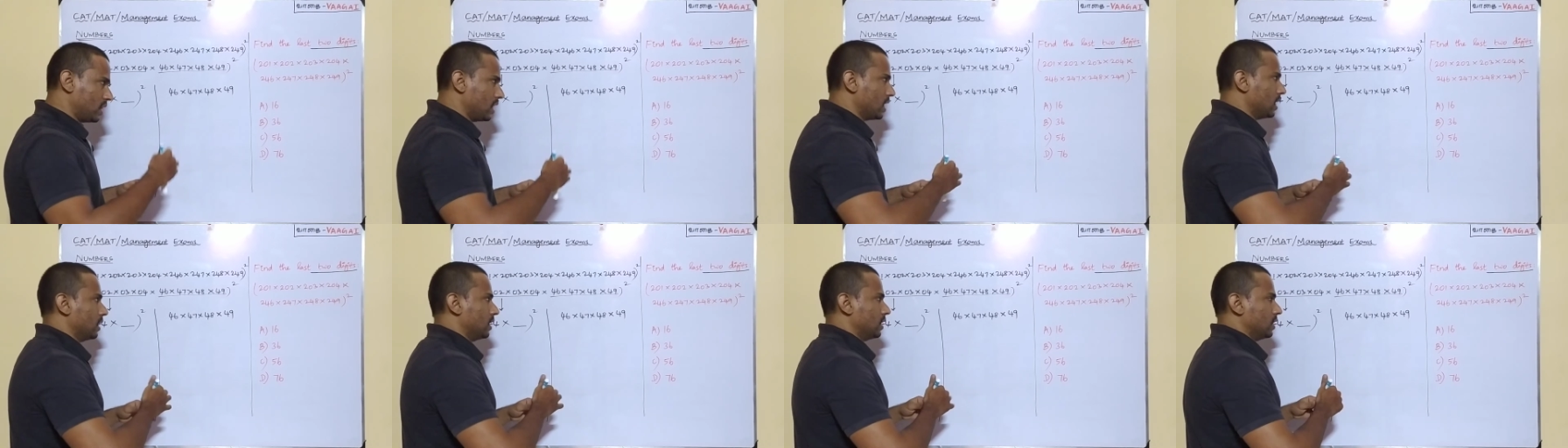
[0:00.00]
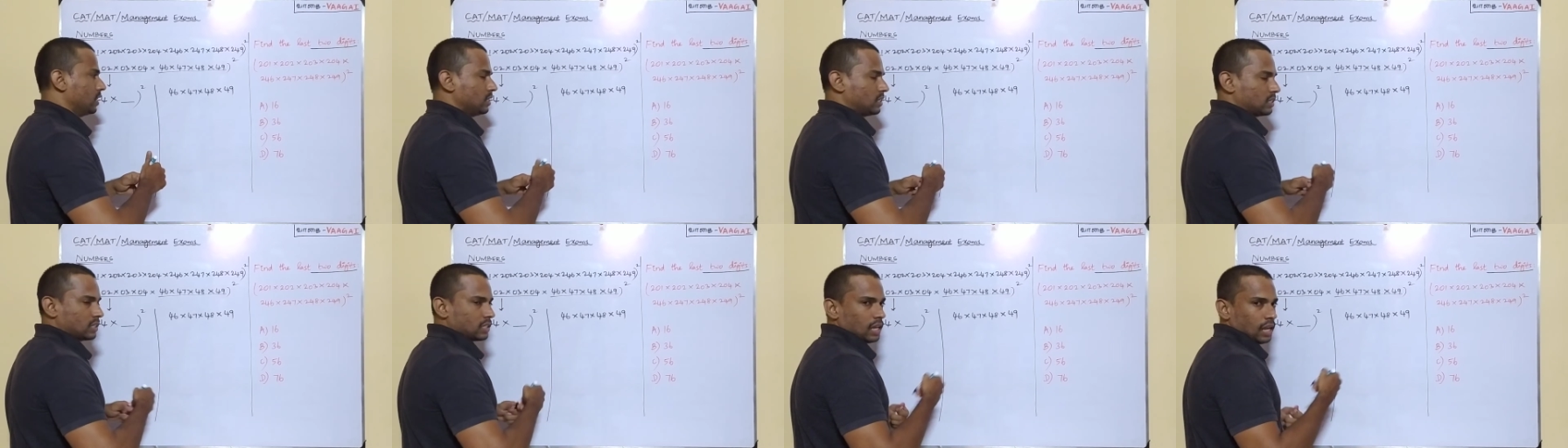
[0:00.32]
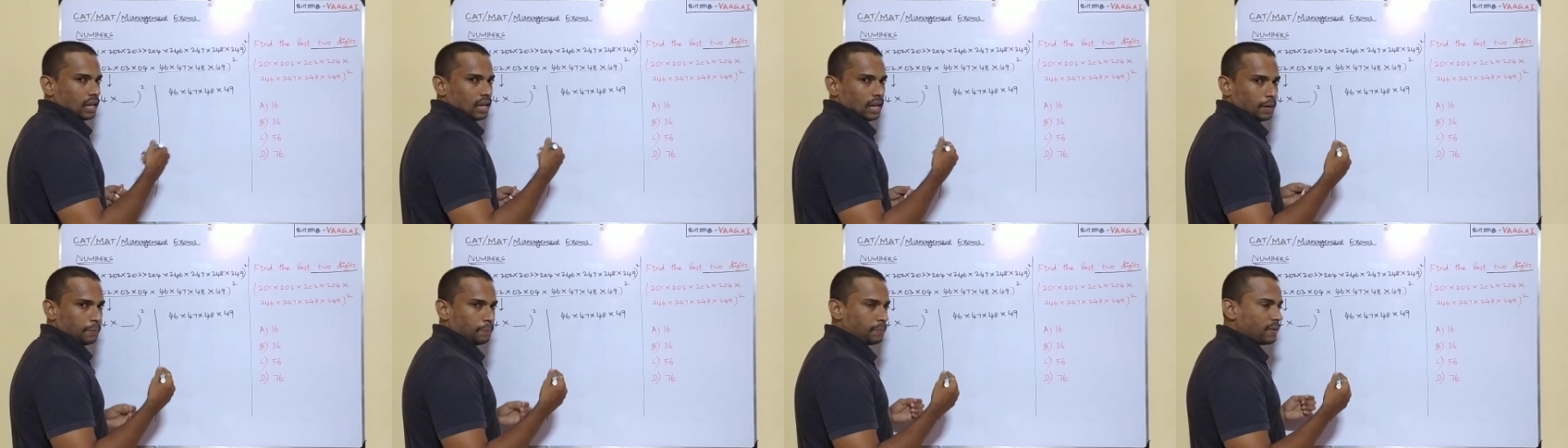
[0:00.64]
here
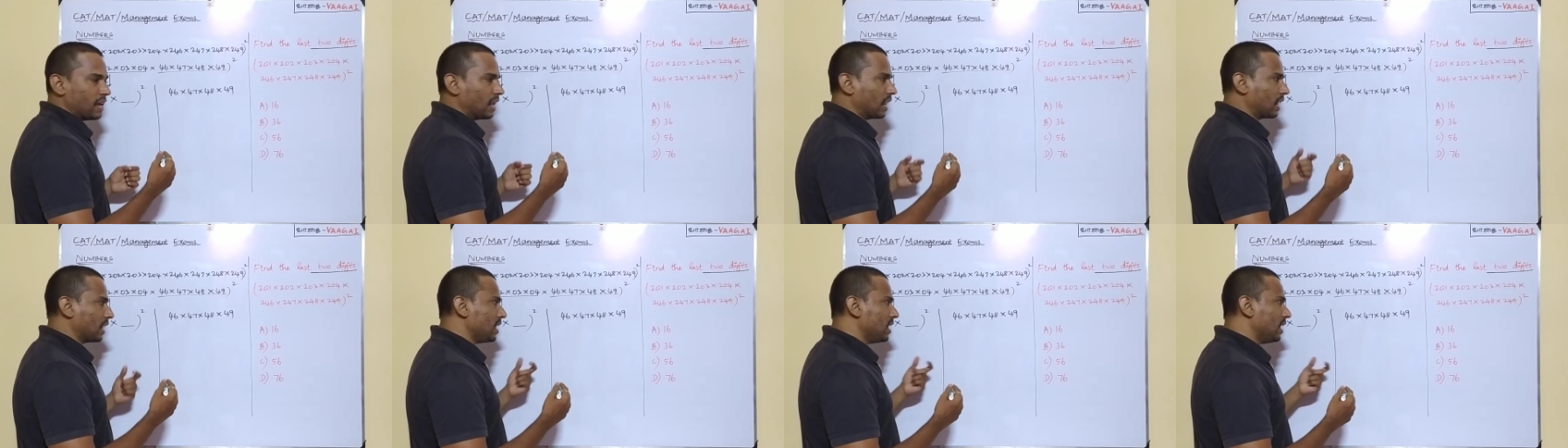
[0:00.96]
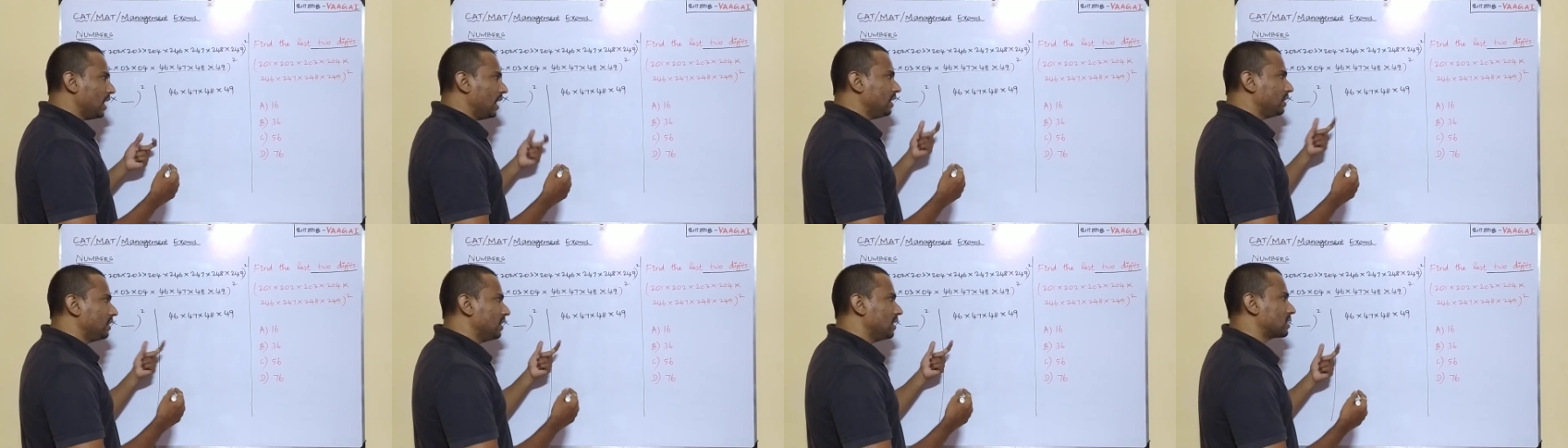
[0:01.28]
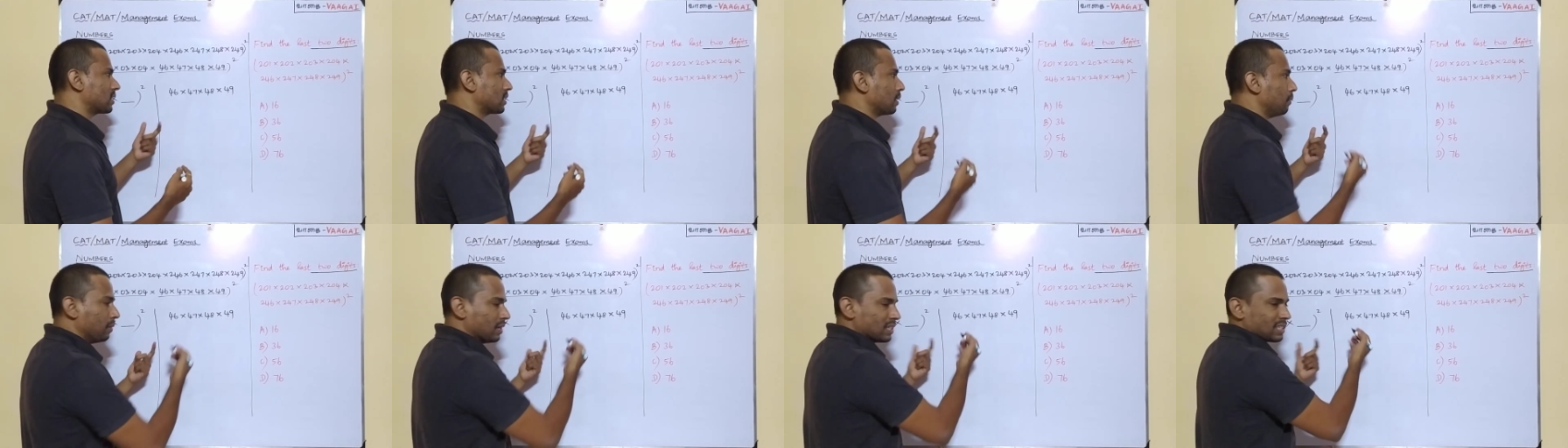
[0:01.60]
is let me rewrite
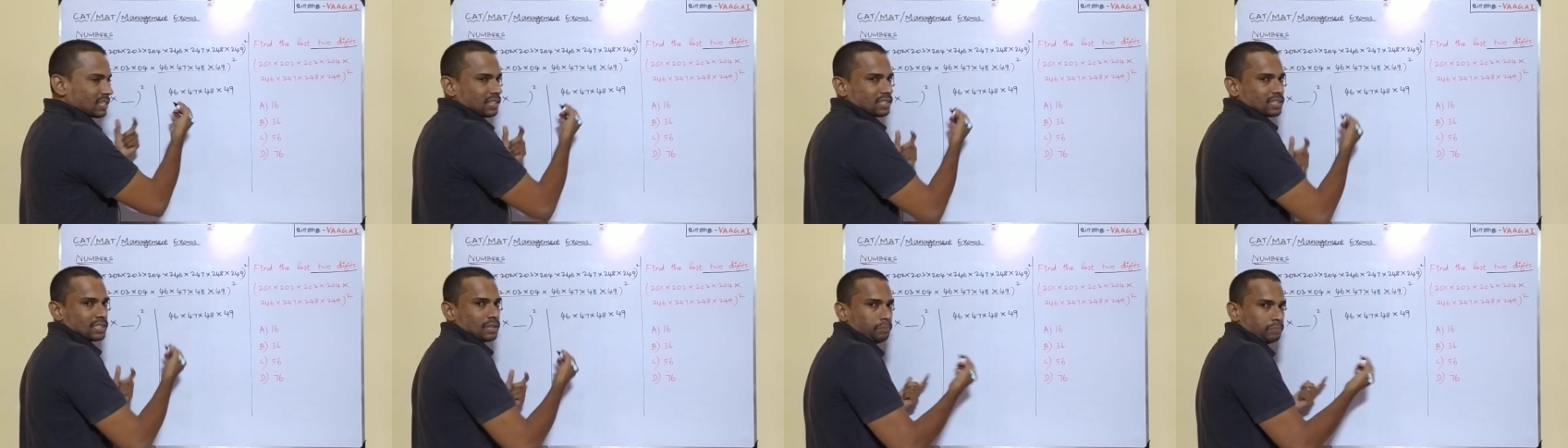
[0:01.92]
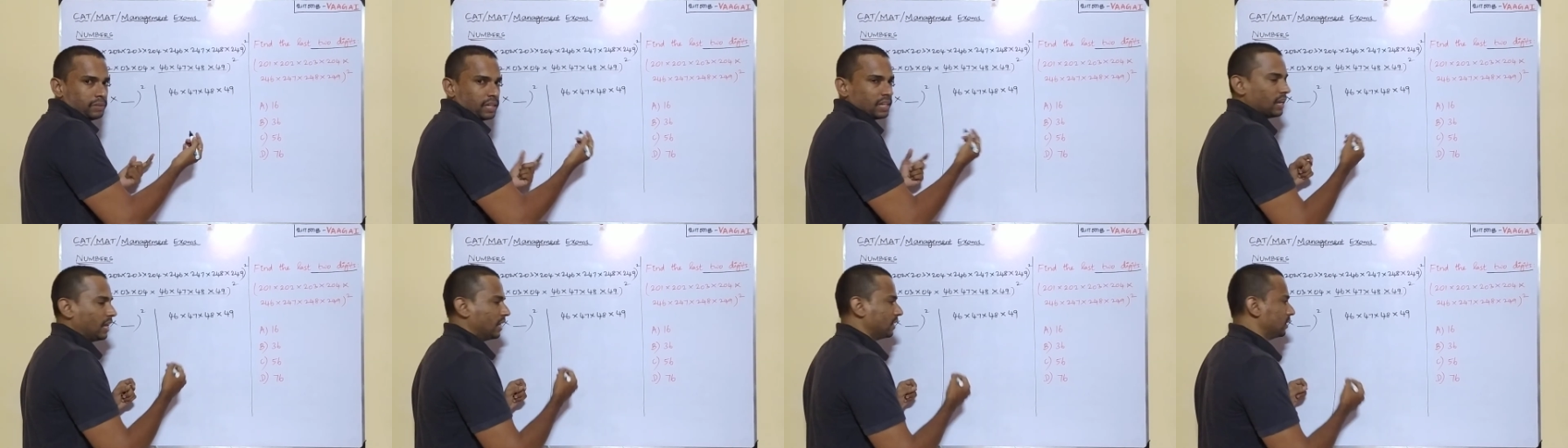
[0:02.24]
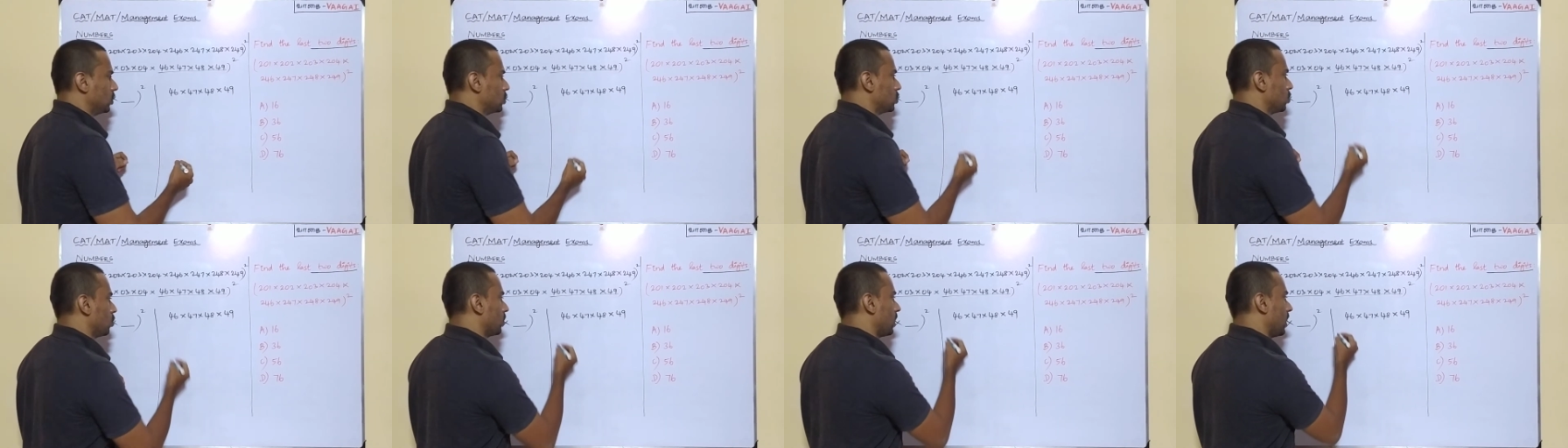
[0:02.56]
these numbers something like this.